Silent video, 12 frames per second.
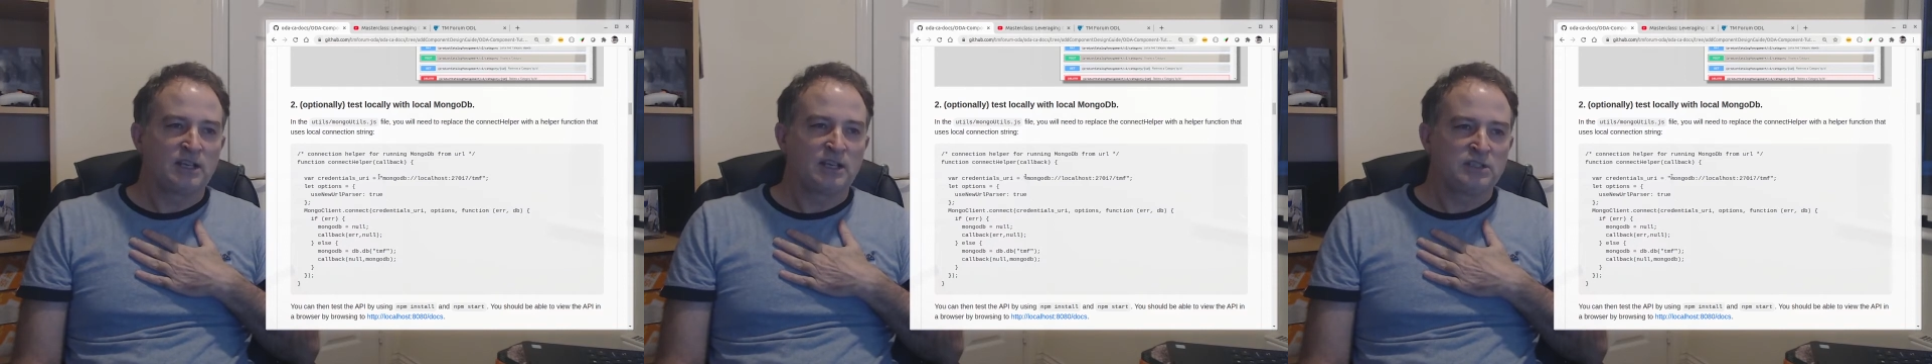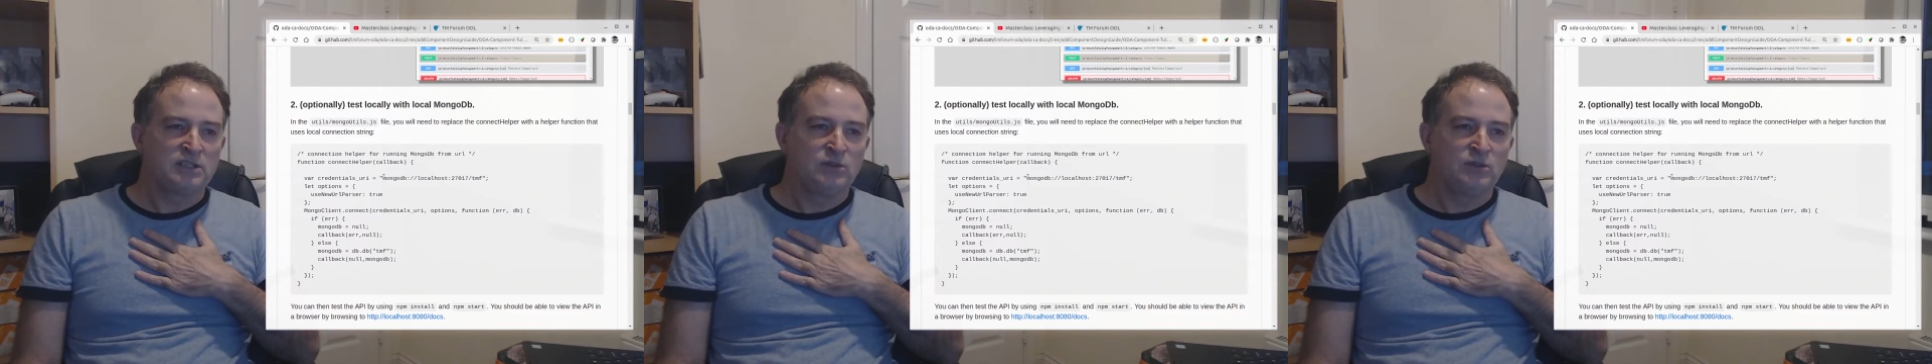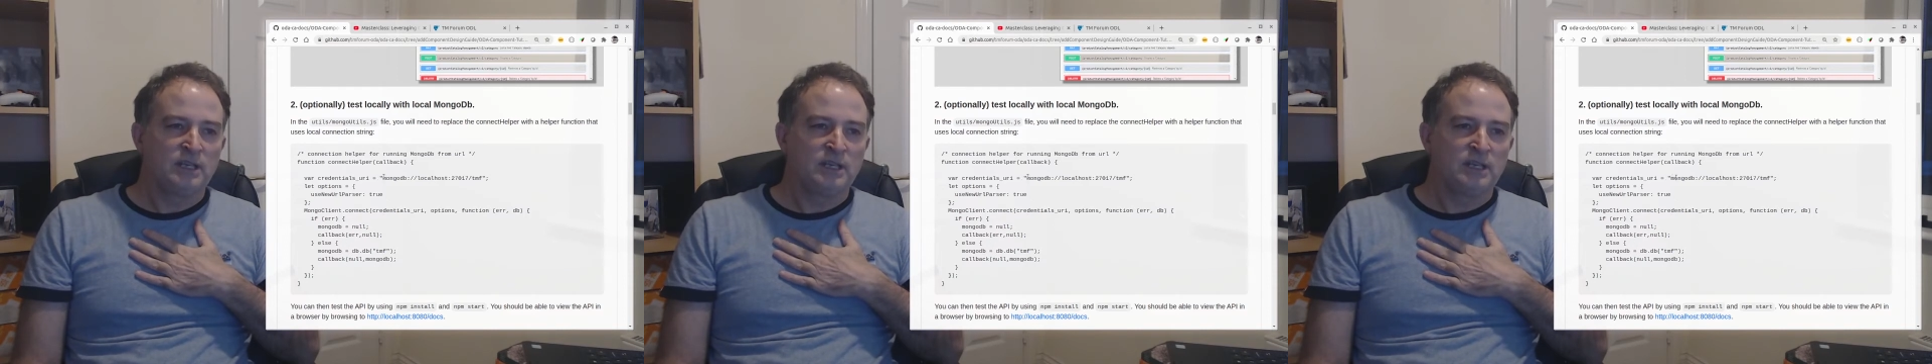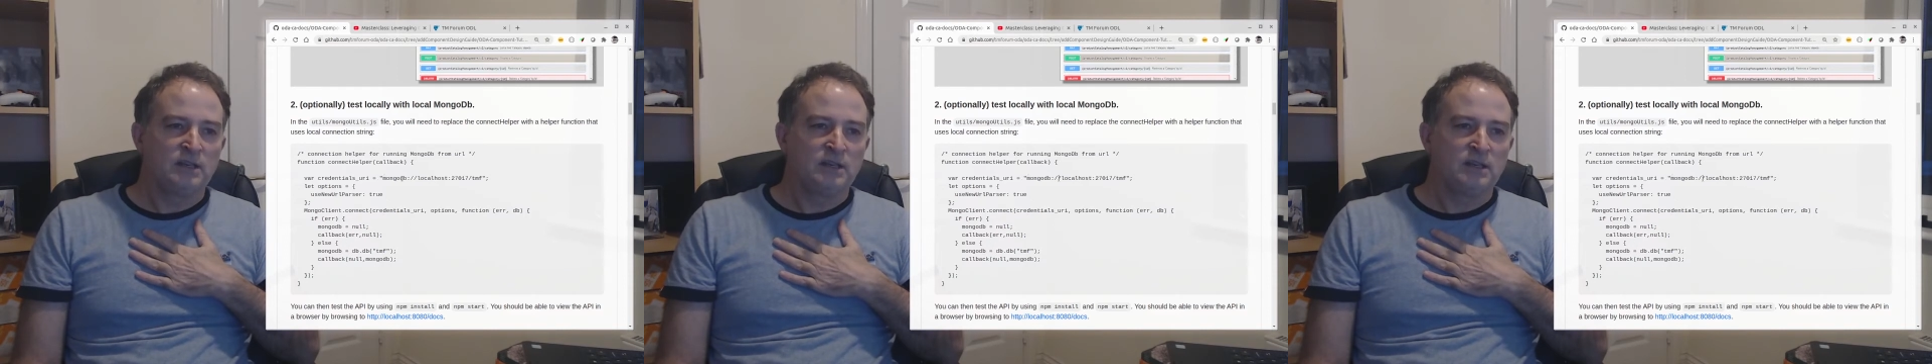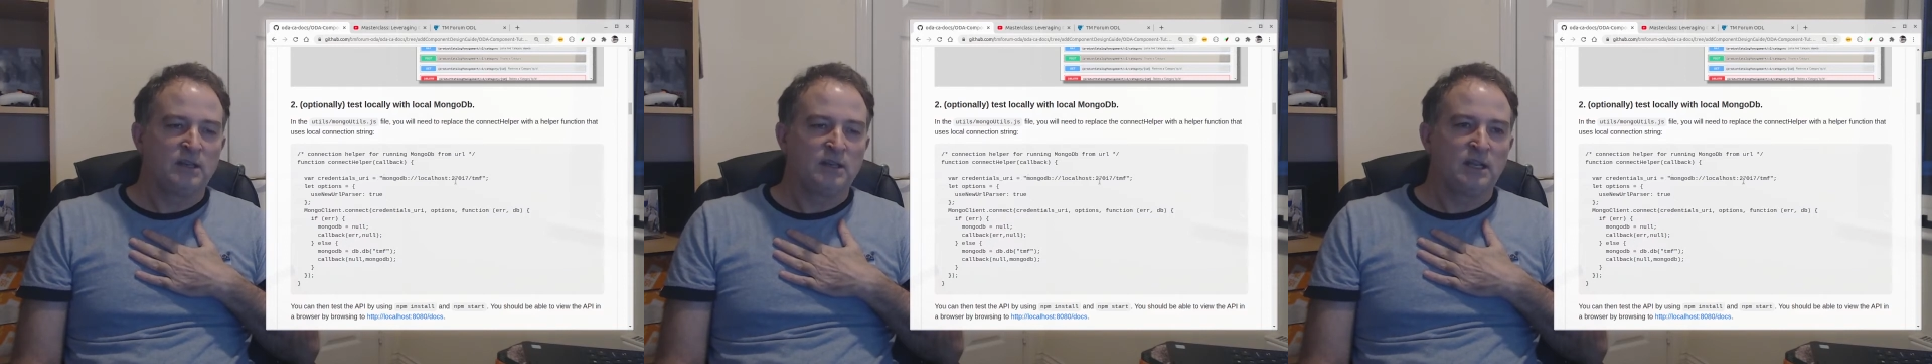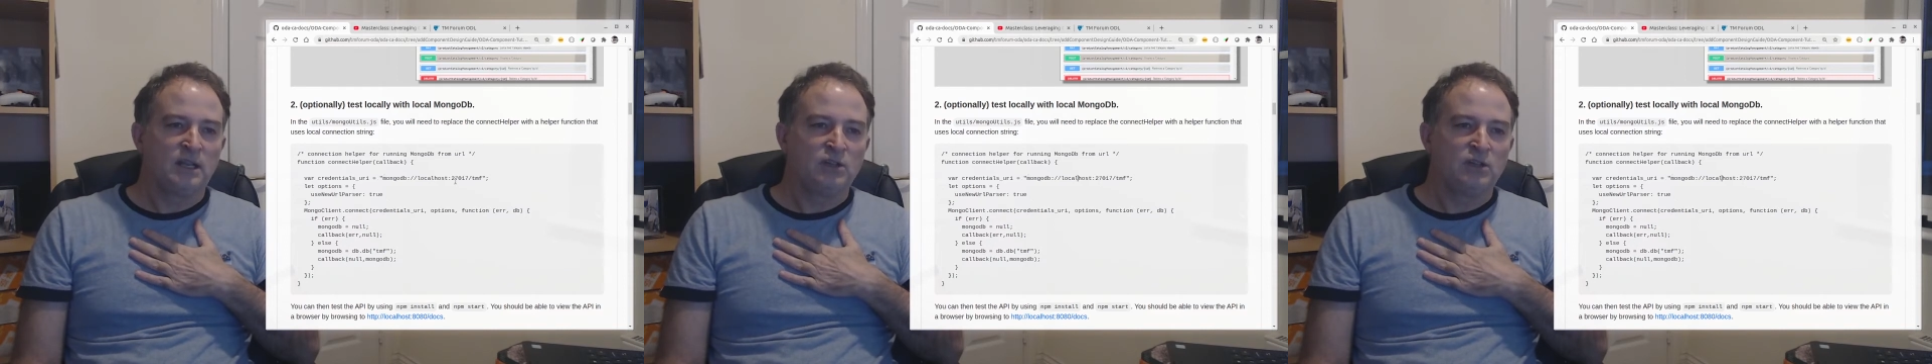using a
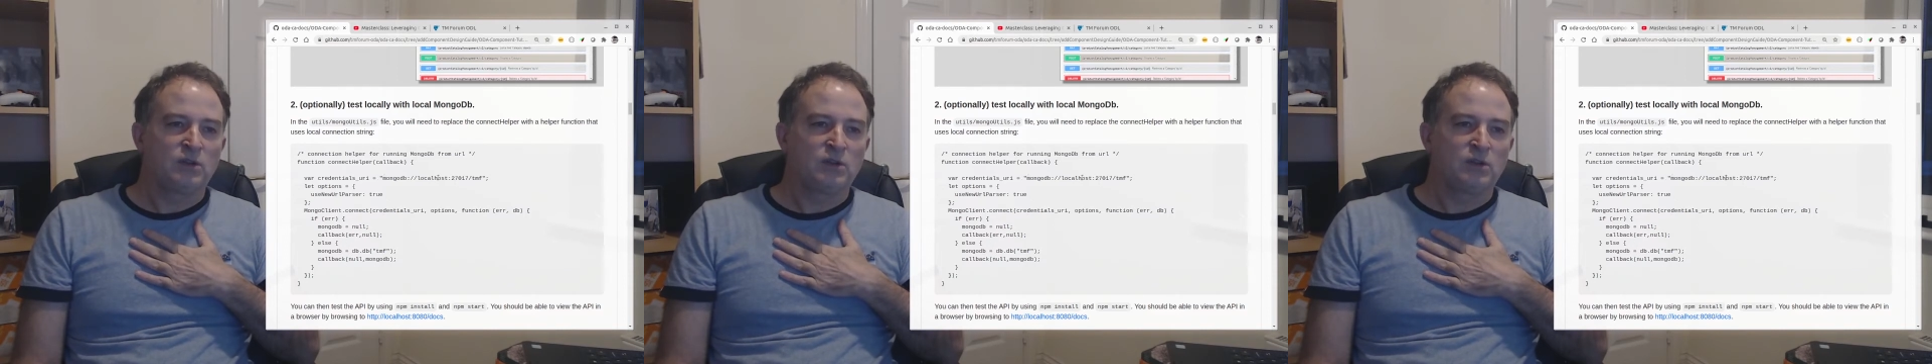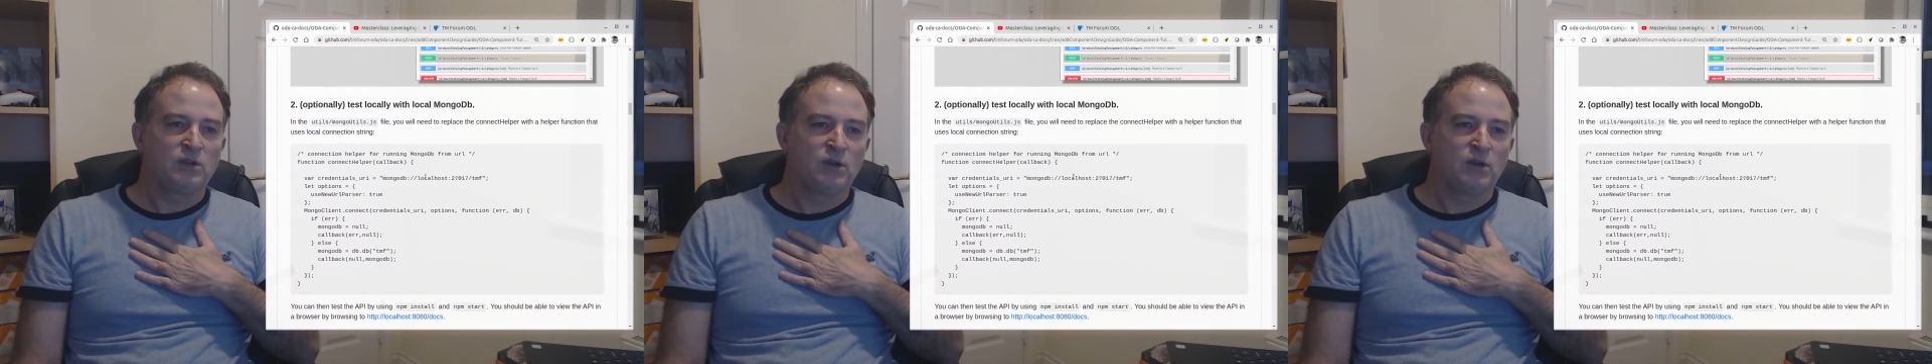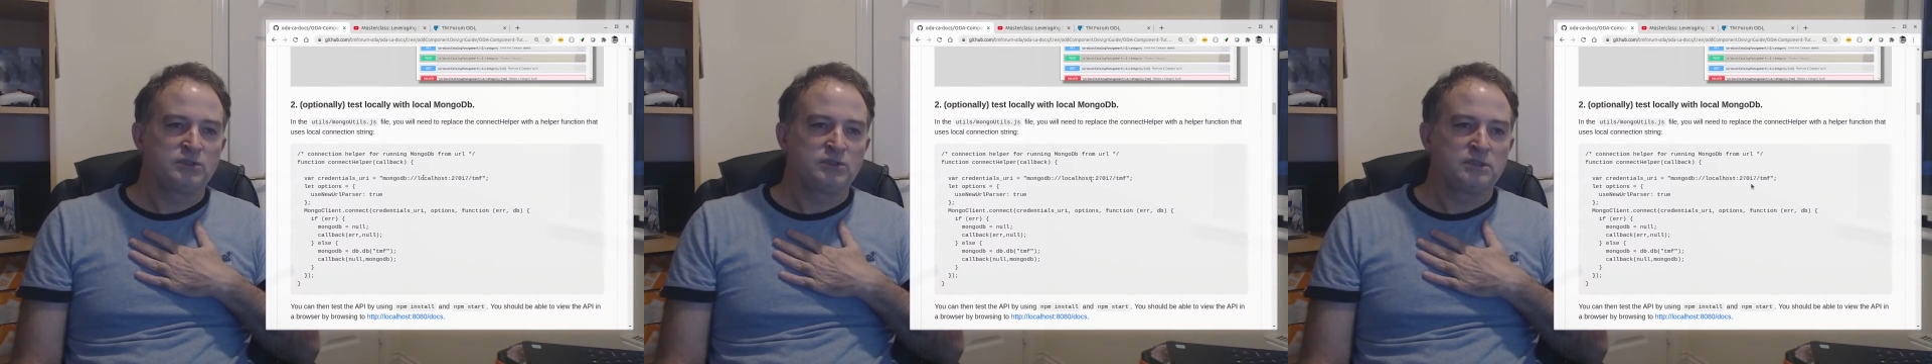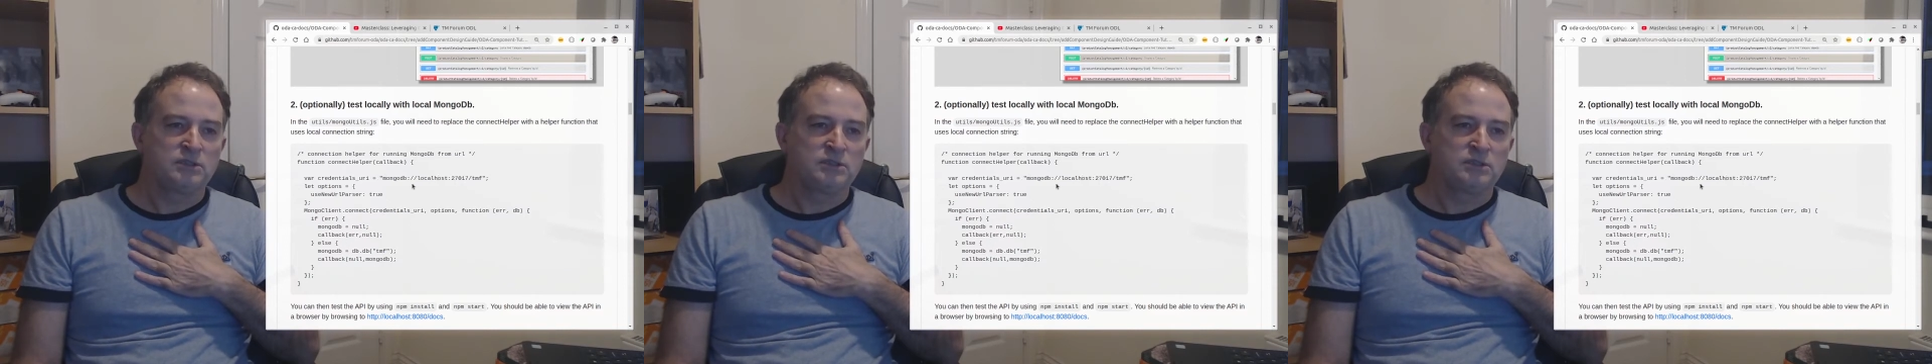local host.